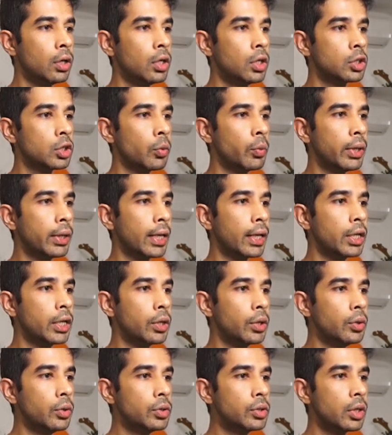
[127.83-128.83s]
So we can
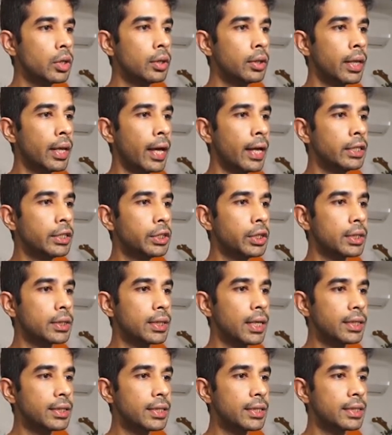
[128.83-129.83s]
use the ensure
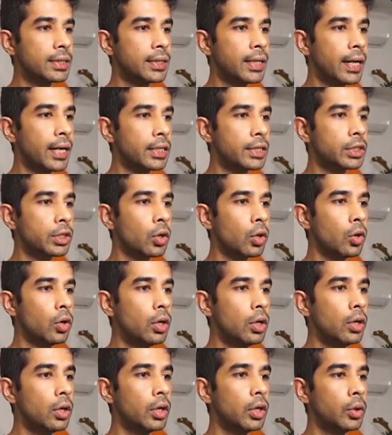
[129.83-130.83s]
success status
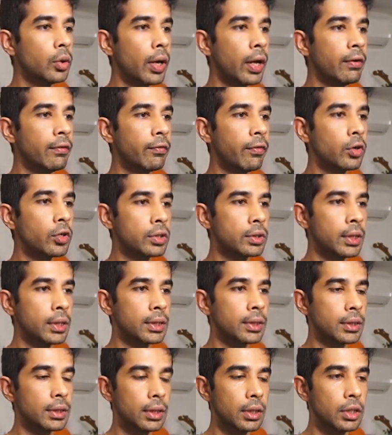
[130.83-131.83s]
code to enforce
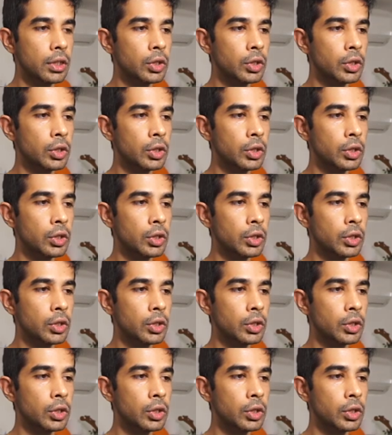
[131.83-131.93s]
this.